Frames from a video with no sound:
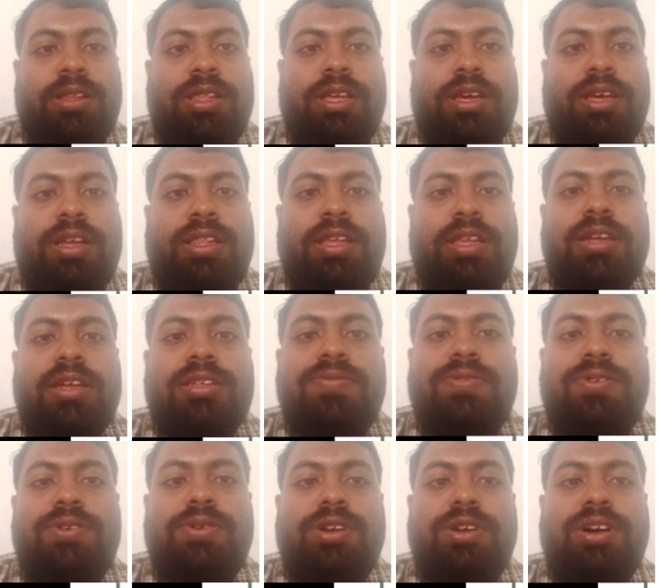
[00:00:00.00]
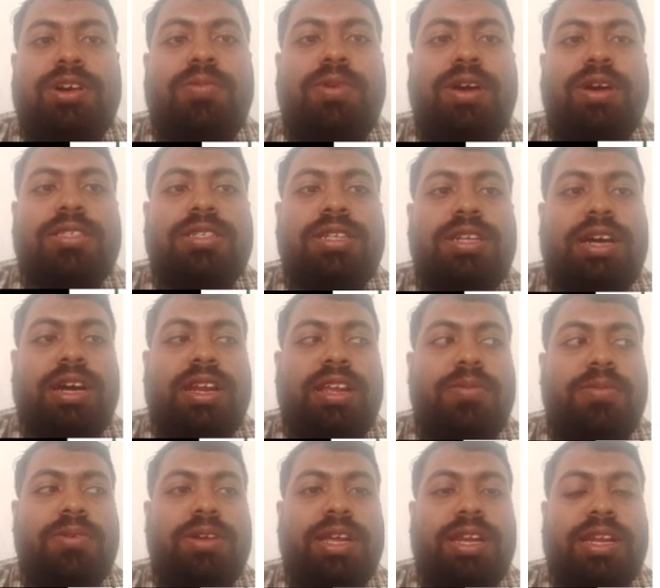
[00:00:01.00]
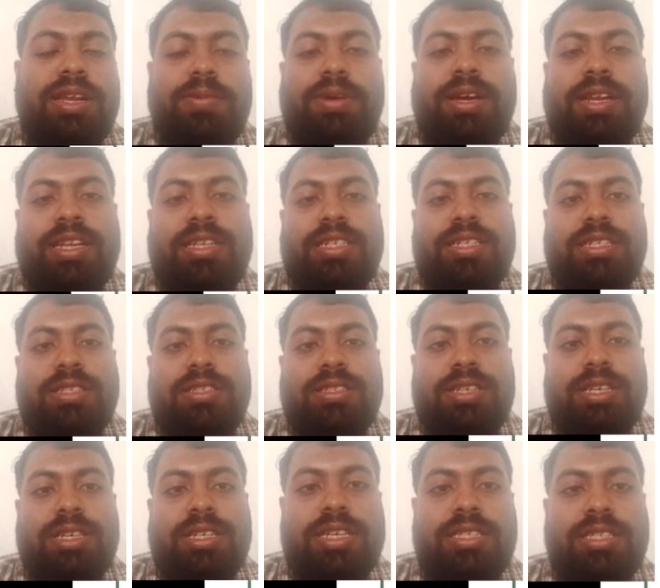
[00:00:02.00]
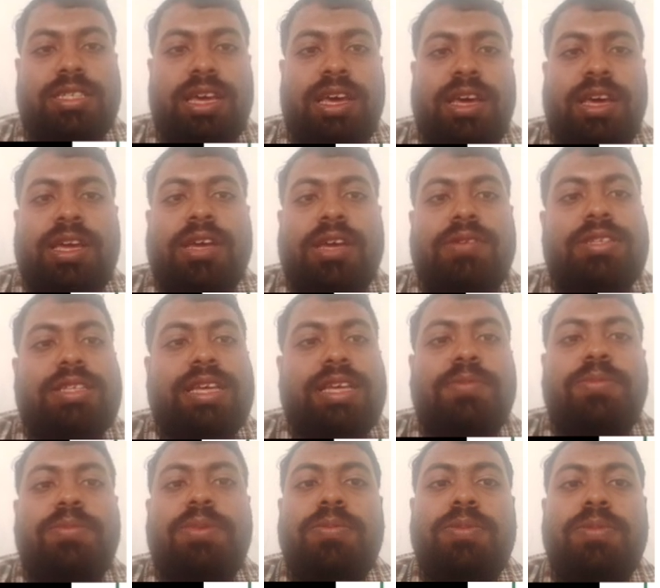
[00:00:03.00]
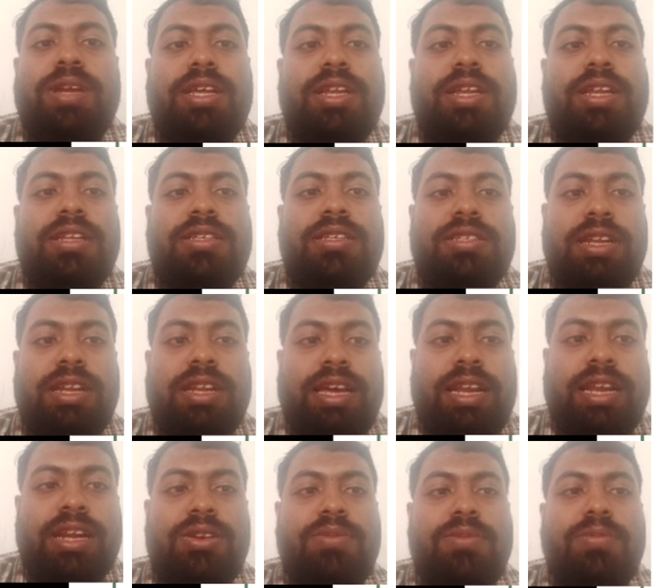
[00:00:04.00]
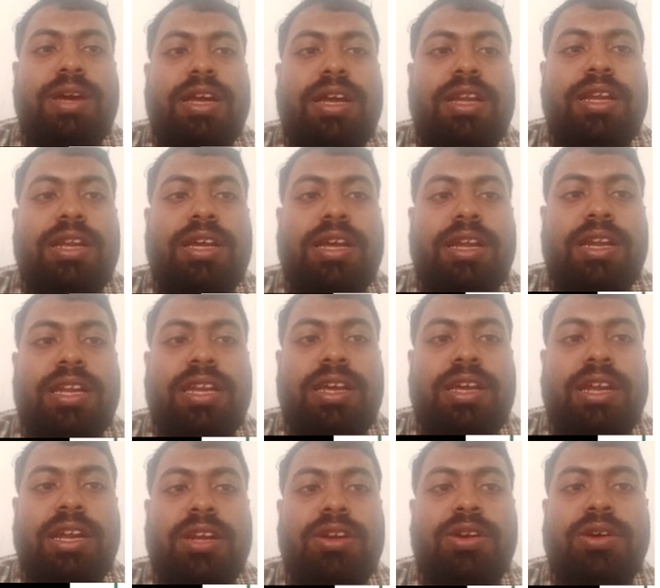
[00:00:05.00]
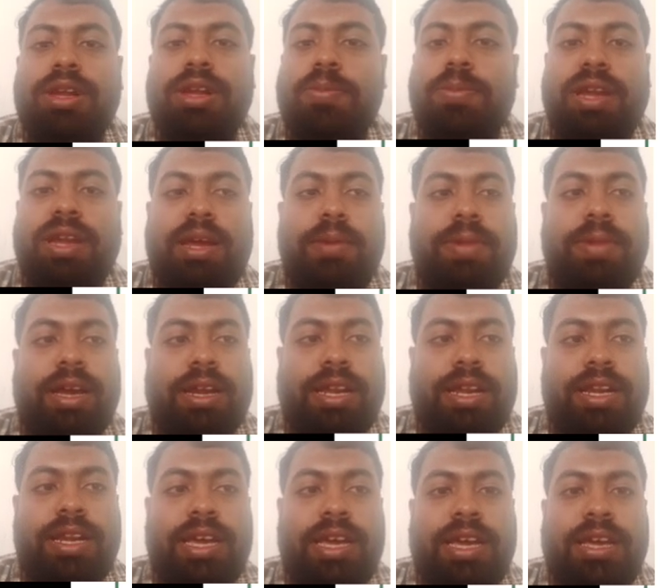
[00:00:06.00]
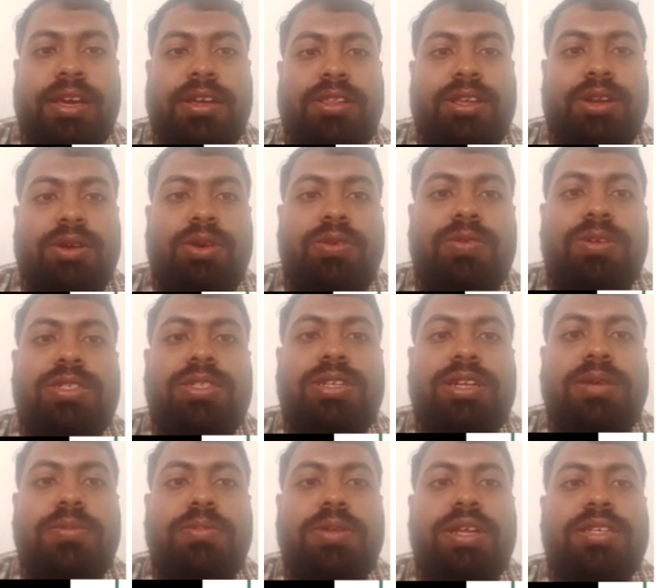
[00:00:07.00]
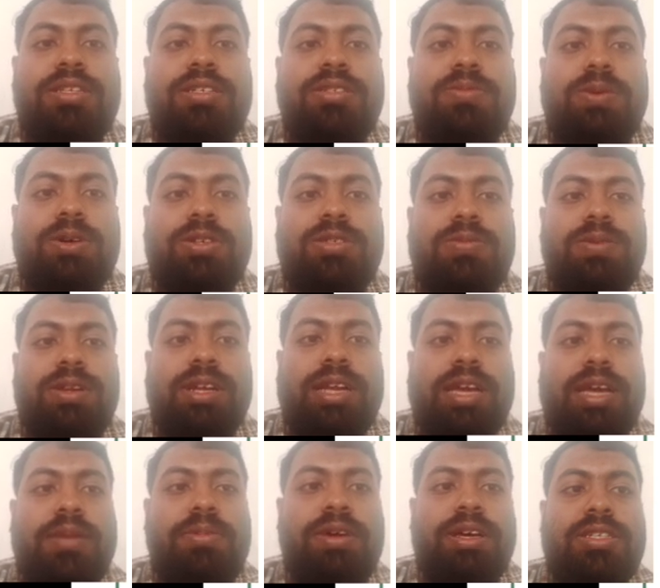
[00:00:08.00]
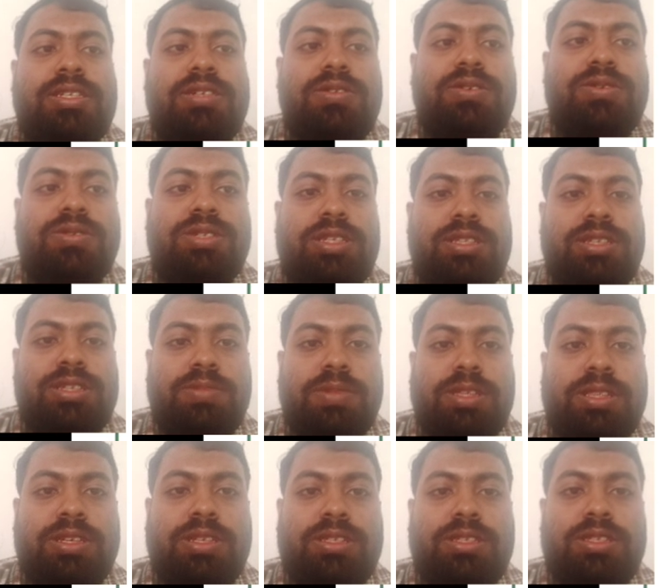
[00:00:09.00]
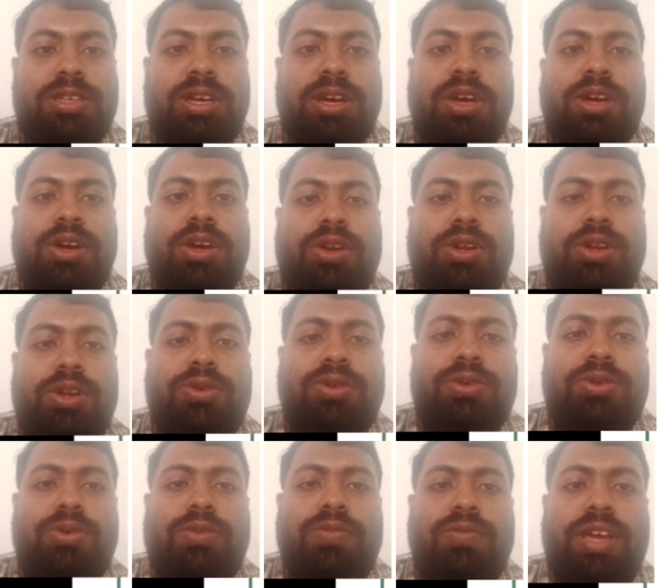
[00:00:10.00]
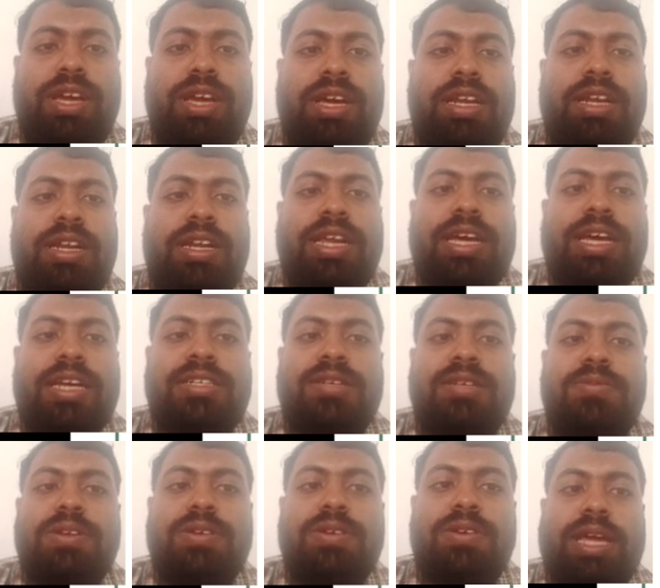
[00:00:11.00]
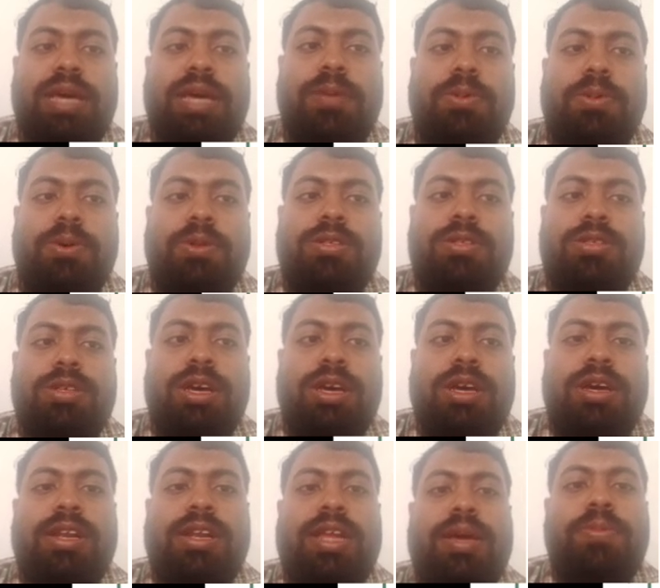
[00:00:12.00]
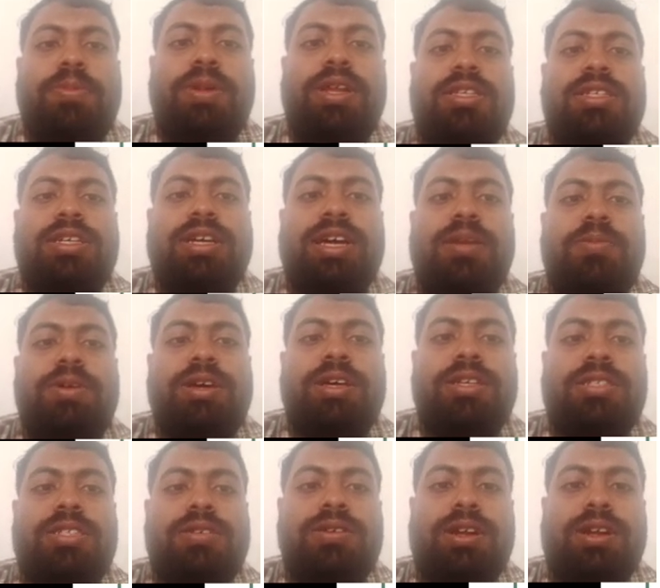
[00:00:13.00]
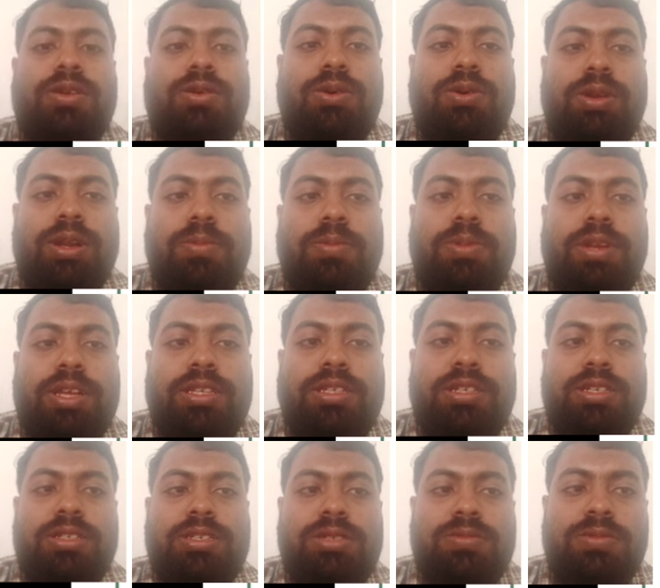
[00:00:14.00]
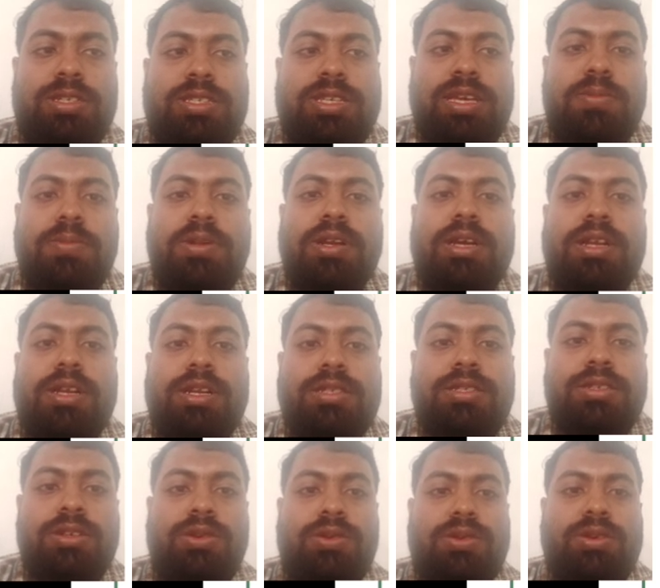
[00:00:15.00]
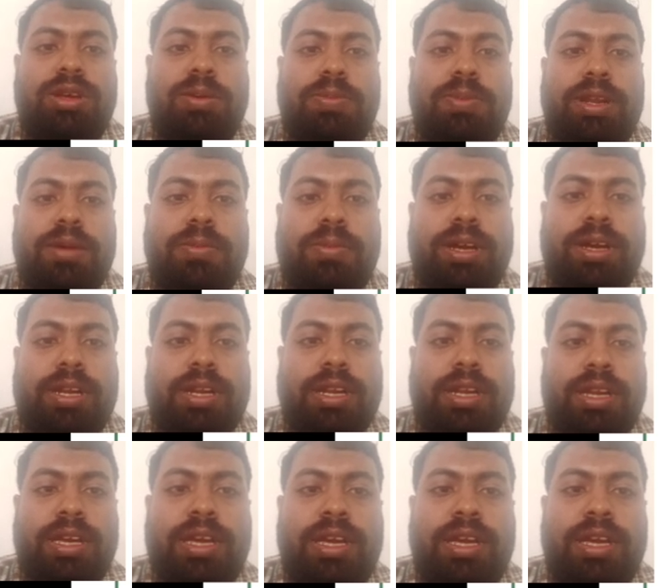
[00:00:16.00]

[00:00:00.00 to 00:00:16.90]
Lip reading: There are few drawbacks in adiabatic demagnetisation, such as if the sample material is an electronic paramagnet, the lowest temperatures possible it can be achieved using these methods. Due to weaker interaction between dipoles, temperature can be achieved at low temperatures if the sample contains a nuclear paramagnet.